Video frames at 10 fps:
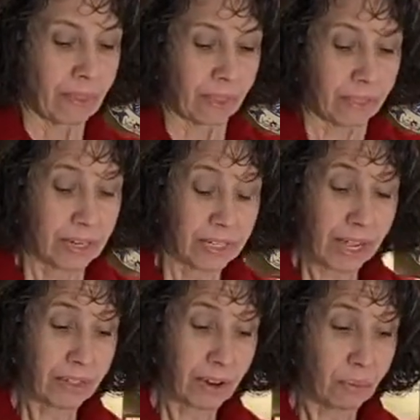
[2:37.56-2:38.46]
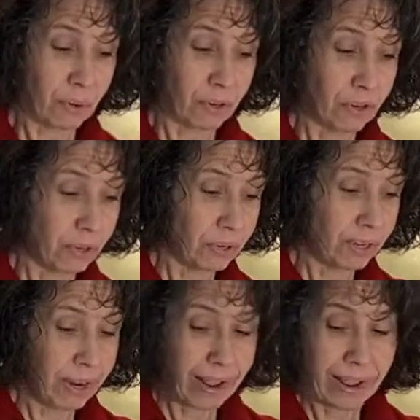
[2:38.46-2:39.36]
The design that I want to do
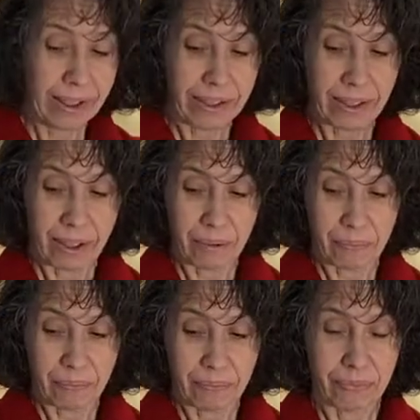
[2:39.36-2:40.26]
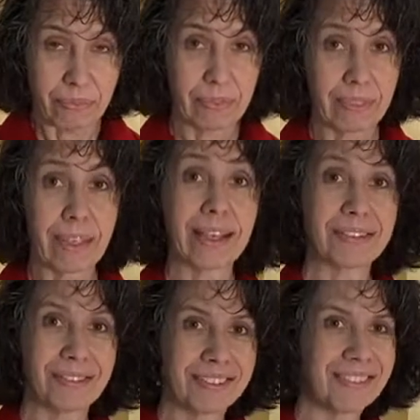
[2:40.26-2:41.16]
today
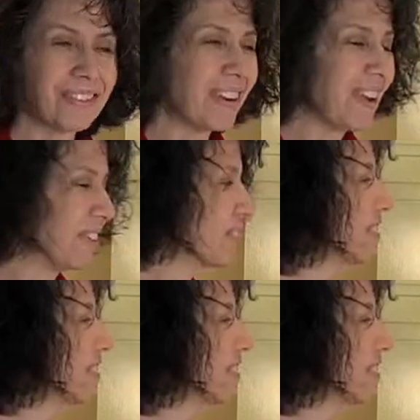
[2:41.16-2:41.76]
has triangles. It